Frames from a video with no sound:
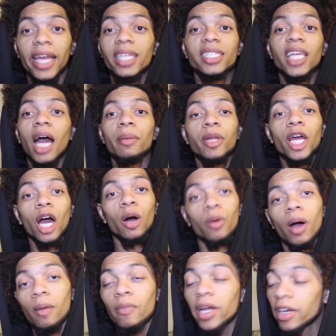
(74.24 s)
and it's time to
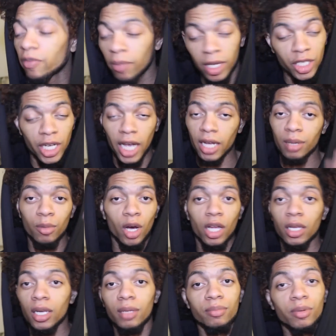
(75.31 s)
go. I'm ready for my check, come
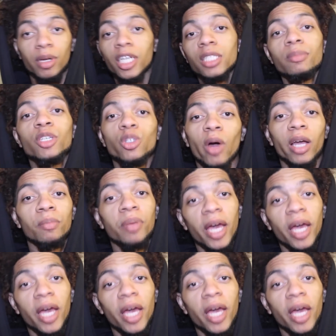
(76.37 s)
on, bring it to me so I can